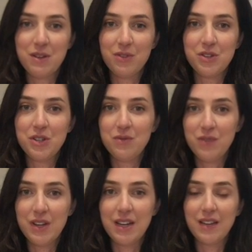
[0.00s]
for tube
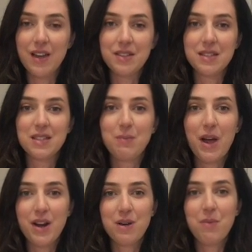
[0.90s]
feeding that's
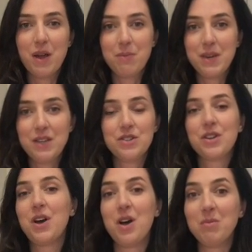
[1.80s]
inspired by peach
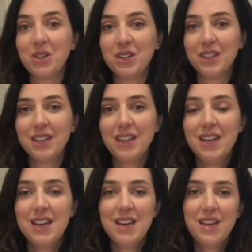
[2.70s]
cobbler.
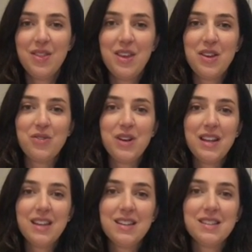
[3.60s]
The
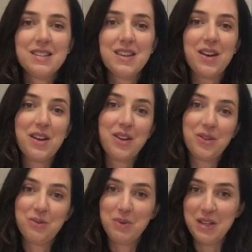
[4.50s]
ingredients
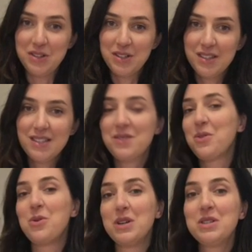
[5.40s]
include peaches, of
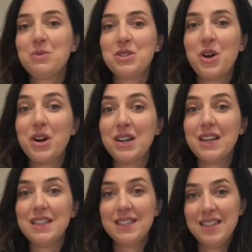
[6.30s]
course, which are
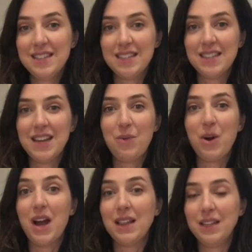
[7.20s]
in season where
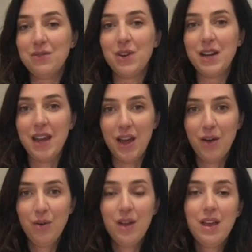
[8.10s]
I live right
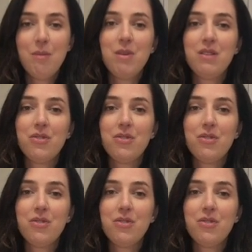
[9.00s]
now, but if